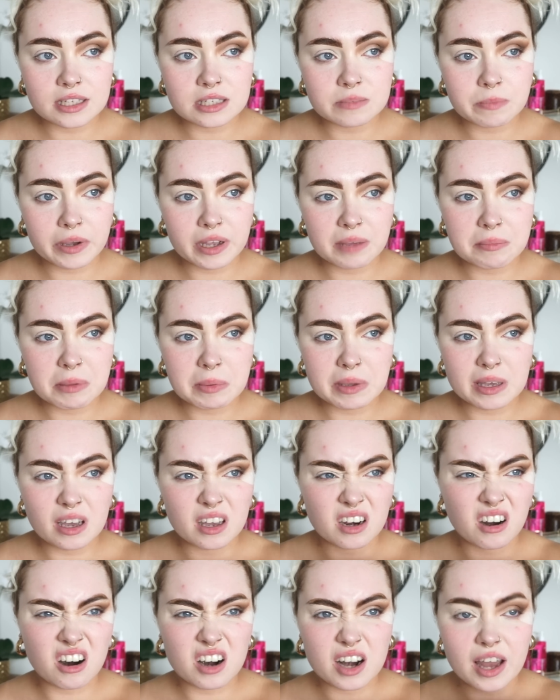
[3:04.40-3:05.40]
about maybe an
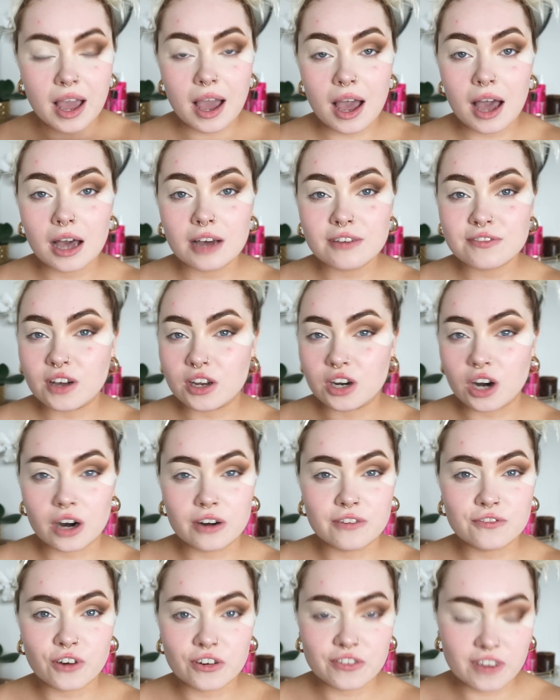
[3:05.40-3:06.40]
hour and a half, an hour and
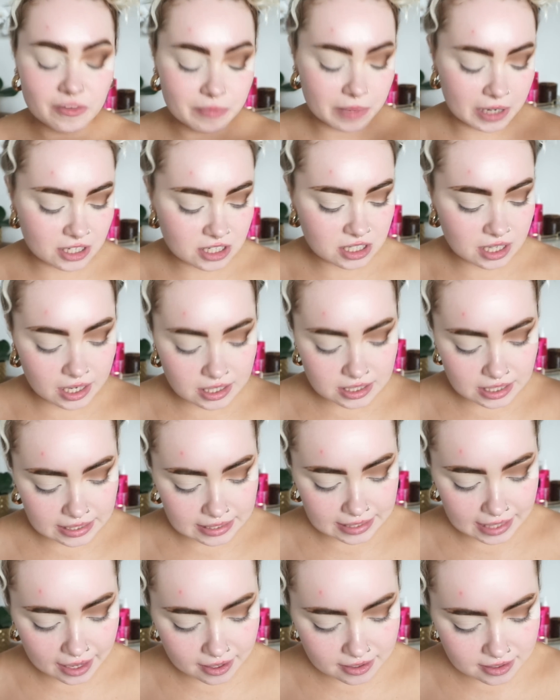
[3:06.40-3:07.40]
45 minutes to actually
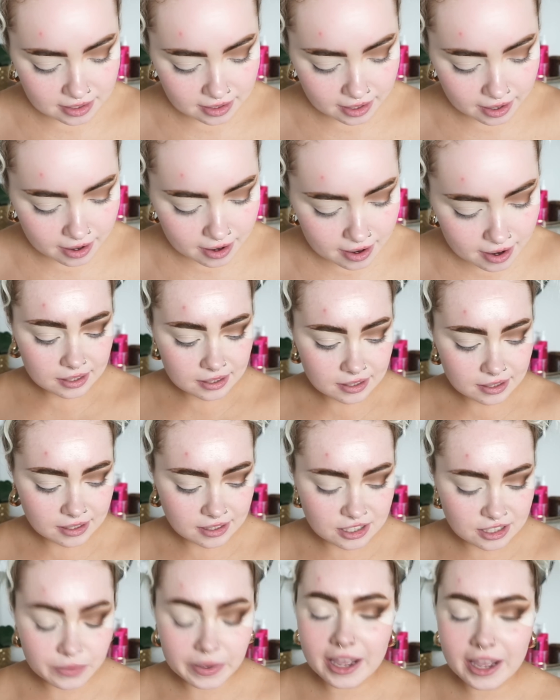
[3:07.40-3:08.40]
get to there.
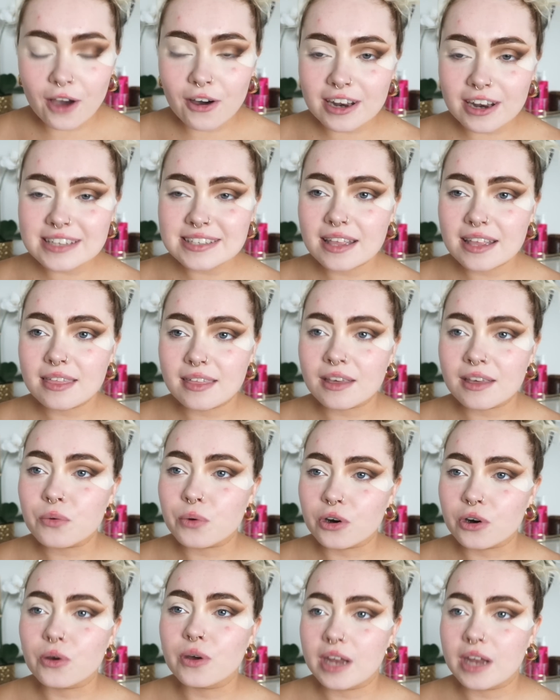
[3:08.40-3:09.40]
So I honestly think we're
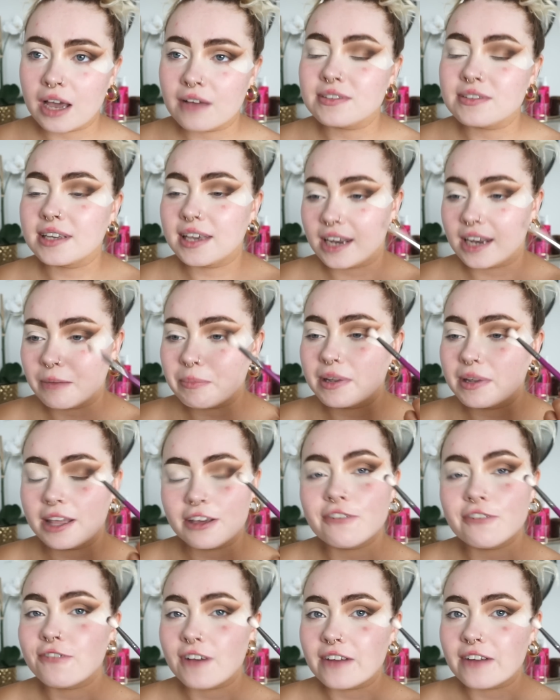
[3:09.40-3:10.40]
going to have to get up at like
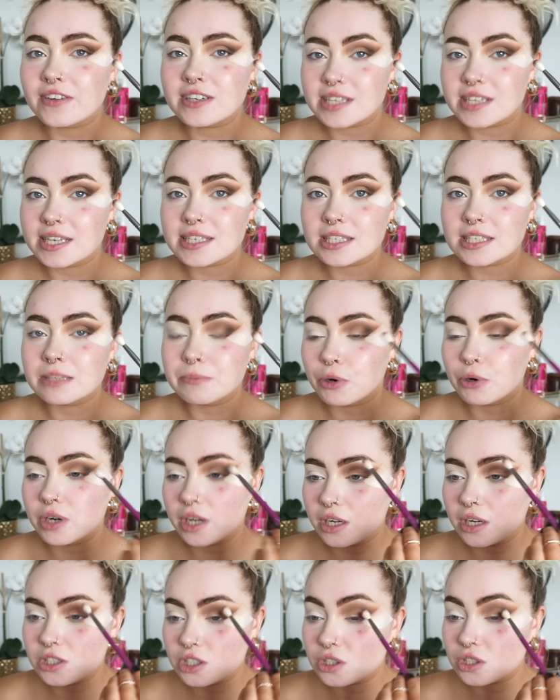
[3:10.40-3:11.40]
5 or 6 in the
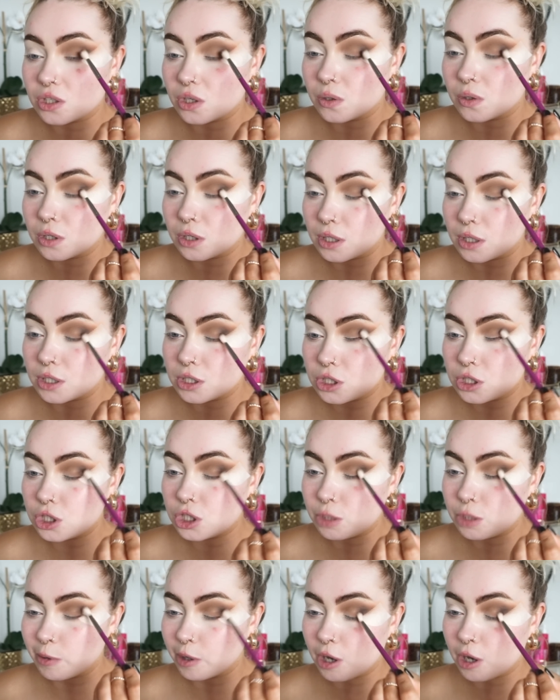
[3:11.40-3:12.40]
morning just to go to this
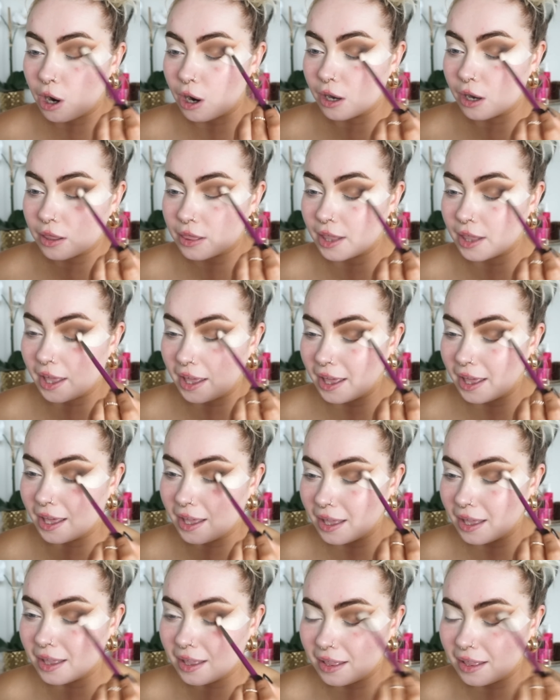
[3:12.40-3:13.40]
stupid car
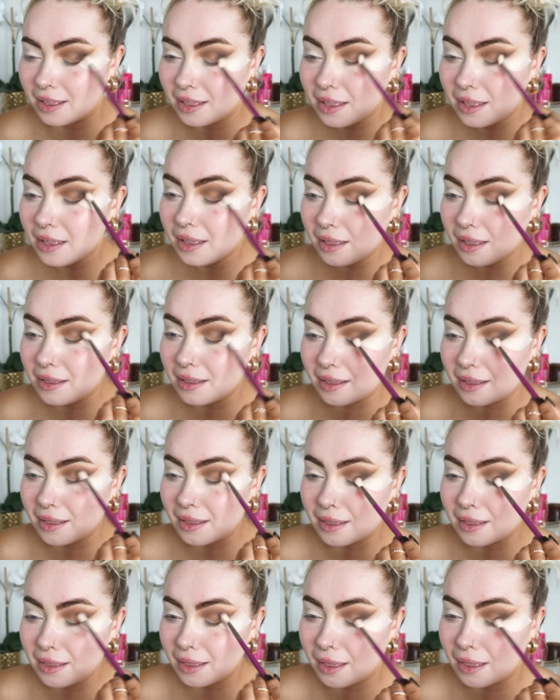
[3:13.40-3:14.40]
thing.
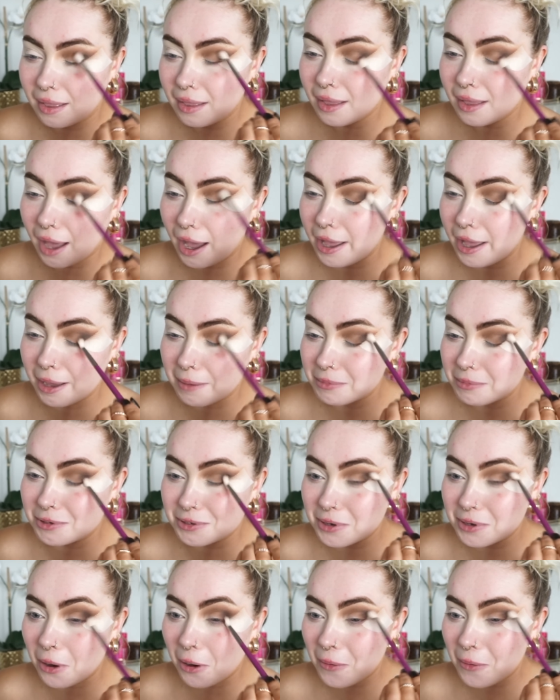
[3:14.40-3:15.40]
I am
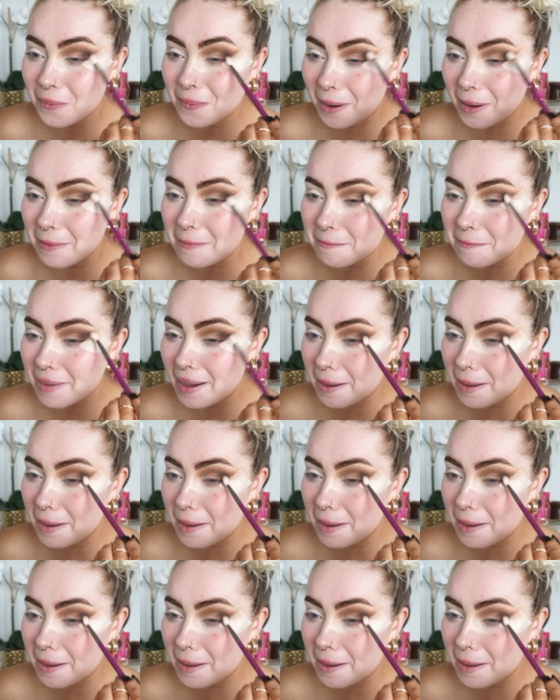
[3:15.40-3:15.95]
not one bit